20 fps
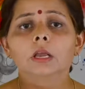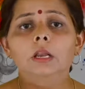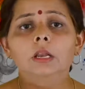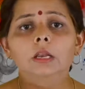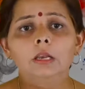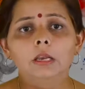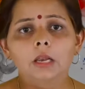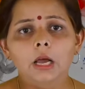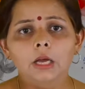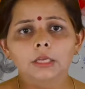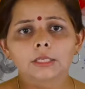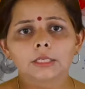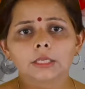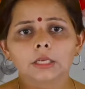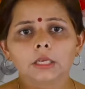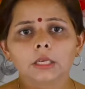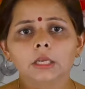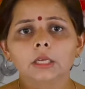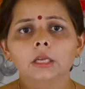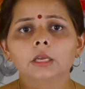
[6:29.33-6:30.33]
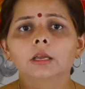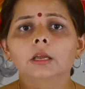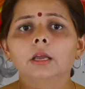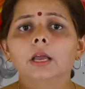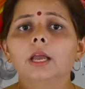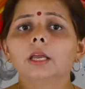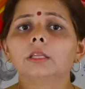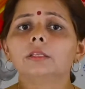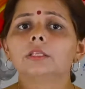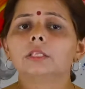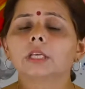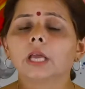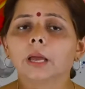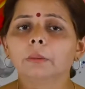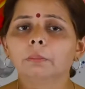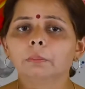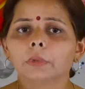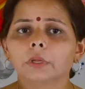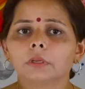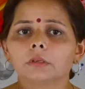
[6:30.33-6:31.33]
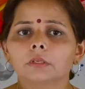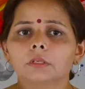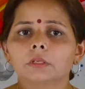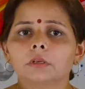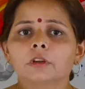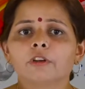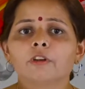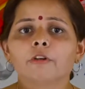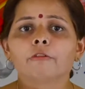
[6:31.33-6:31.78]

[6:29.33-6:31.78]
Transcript: Lastly, enjambment.